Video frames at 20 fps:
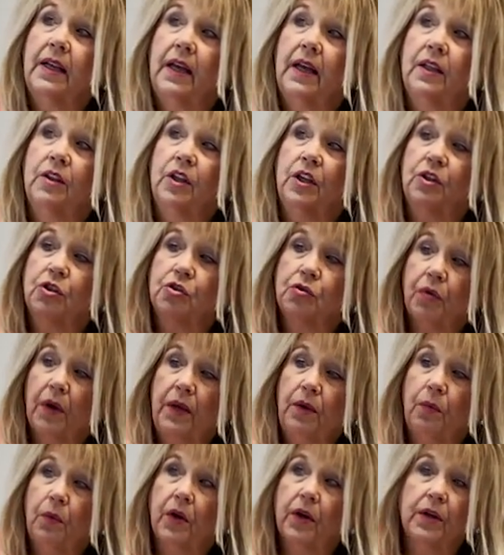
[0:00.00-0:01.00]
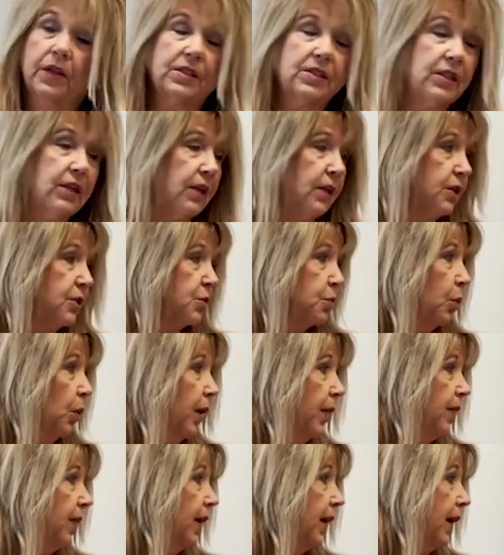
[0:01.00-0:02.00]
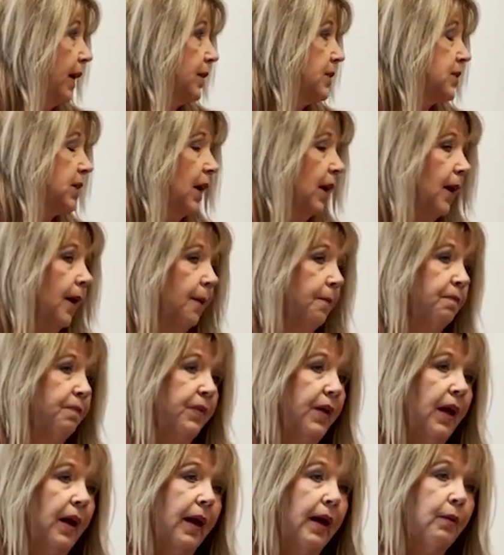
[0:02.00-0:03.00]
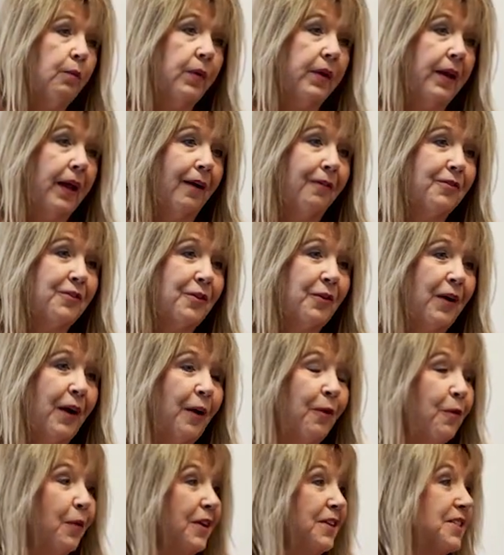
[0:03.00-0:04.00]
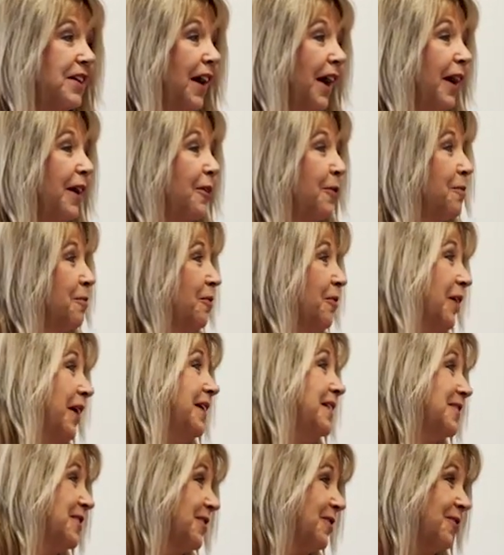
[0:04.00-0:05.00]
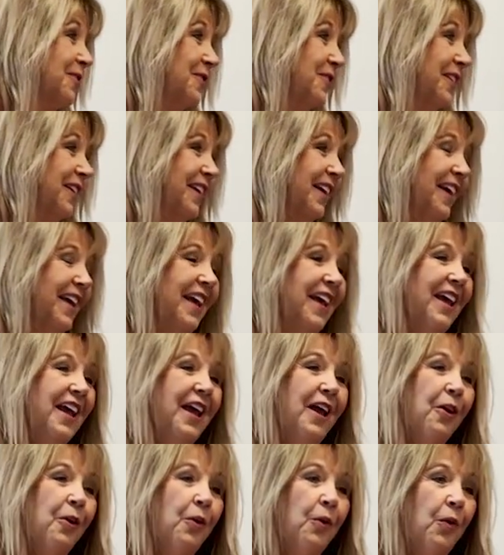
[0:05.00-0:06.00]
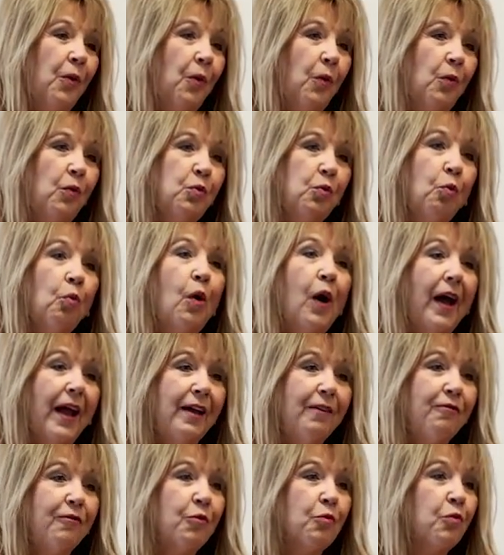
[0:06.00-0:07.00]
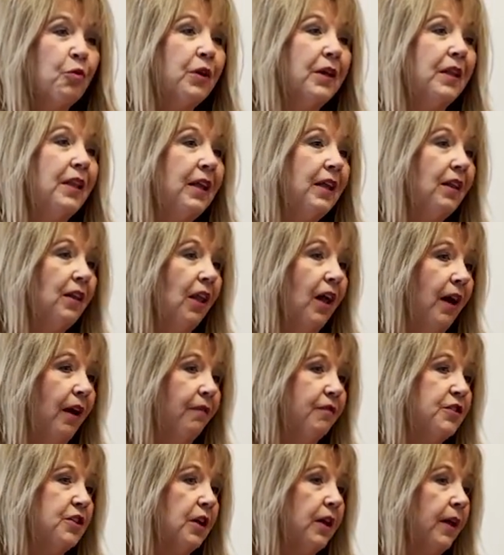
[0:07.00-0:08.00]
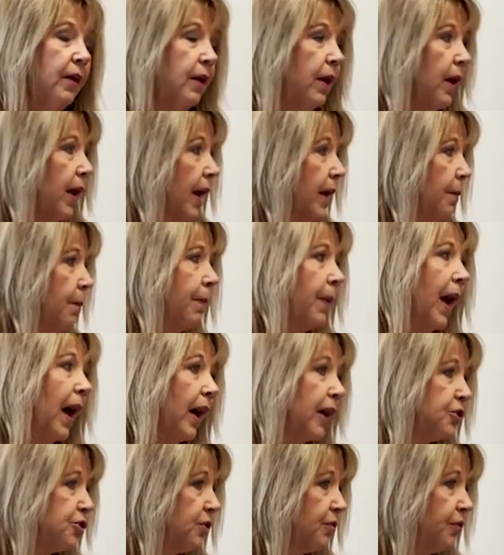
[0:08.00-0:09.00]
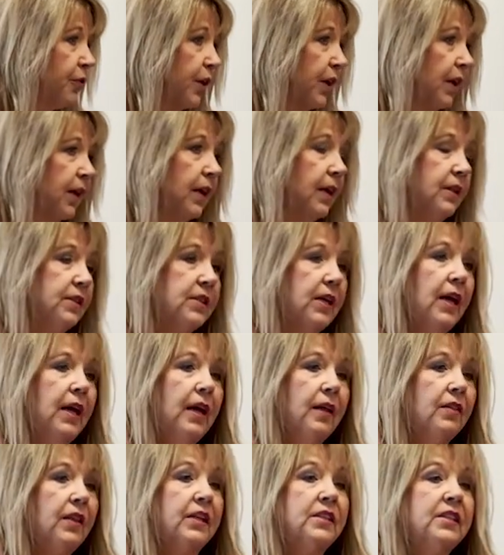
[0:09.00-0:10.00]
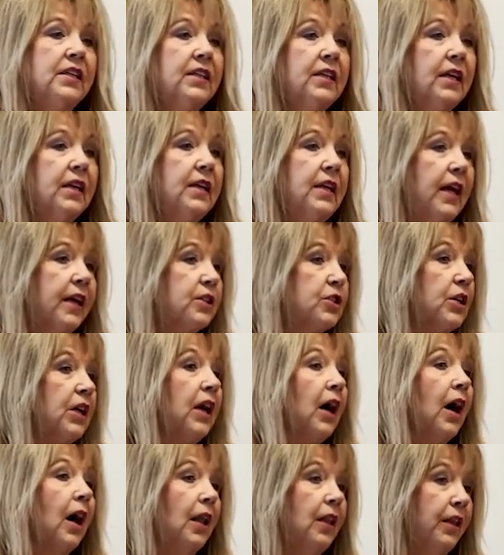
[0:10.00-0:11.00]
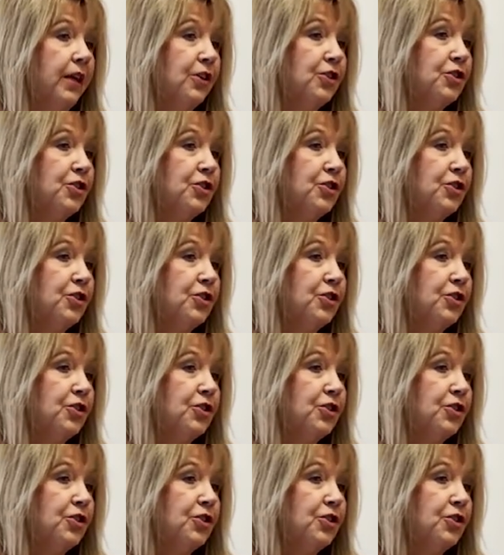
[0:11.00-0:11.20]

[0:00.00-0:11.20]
And then TradeWorks is one that I went after a retired brain surgeon who wife really loved and had a passion for kids that didn't connect to college.